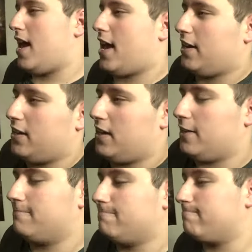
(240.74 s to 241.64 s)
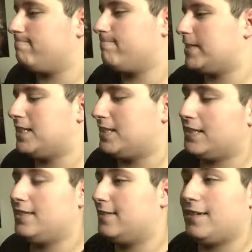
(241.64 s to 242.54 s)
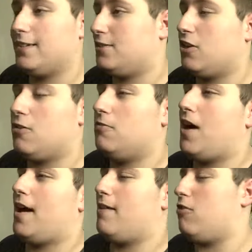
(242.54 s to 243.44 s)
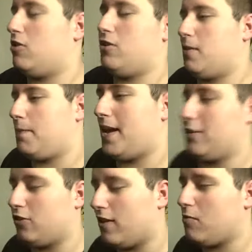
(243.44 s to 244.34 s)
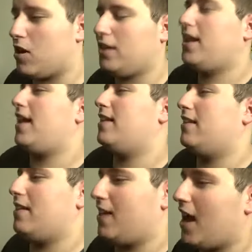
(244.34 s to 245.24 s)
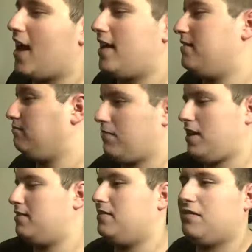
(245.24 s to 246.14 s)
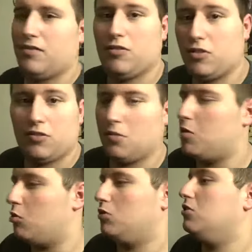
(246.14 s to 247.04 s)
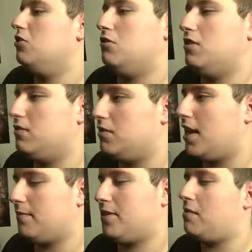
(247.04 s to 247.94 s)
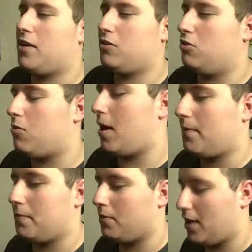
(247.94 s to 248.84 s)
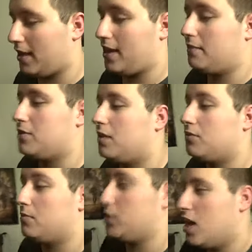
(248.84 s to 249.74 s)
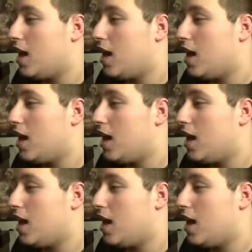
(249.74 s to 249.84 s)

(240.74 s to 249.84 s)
And so I ordered the PS3 one, and then the guy, man, those are some cool dudes in GameStop. I don't know why people hate GameStop so much.